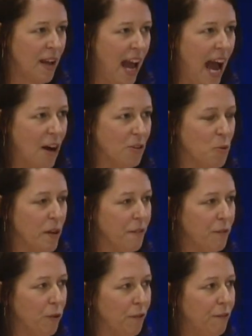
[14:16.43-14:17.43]
How do we
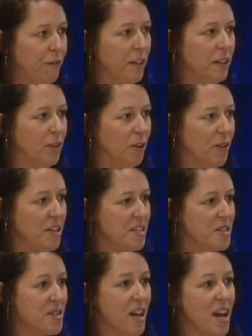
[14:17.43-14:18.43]
fulfill
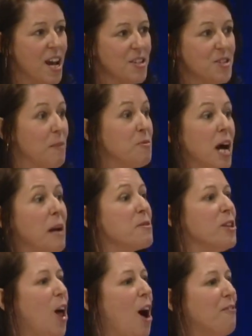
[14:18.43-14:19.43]
these
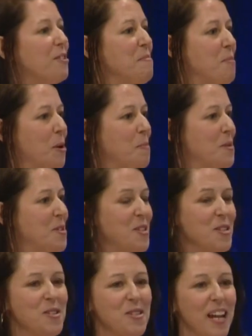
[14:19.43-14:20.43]
sometimes lofty
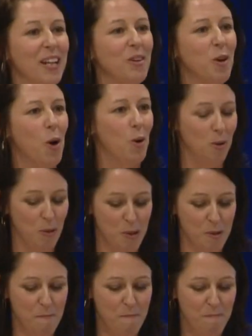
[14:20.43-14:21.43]
purposes and
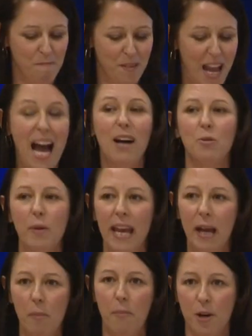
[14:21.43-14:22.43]
goals? How do we
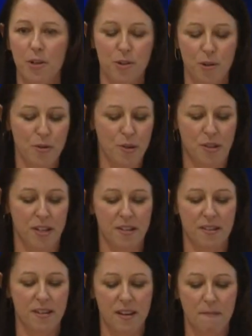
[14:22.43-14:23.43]
help our students
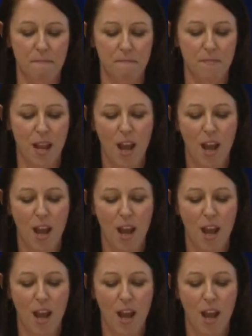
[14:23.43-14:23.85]
succeed?